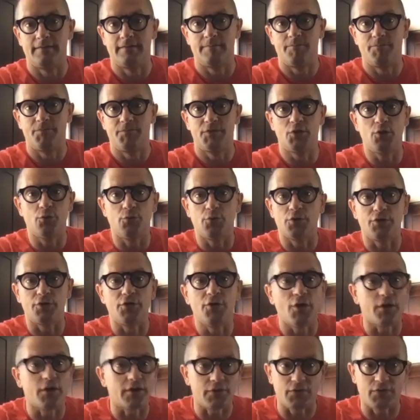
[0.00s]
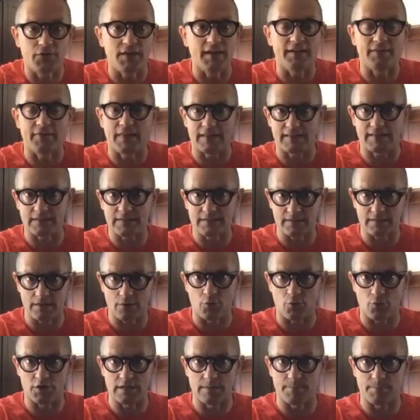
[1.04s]
You would not think that this is a
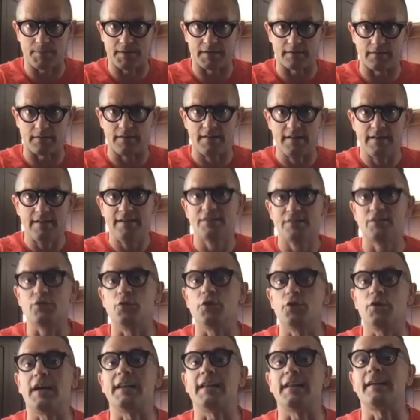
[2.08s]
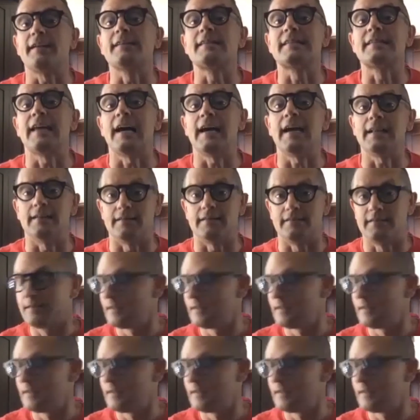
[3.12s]
water bottle. So you're getting excited.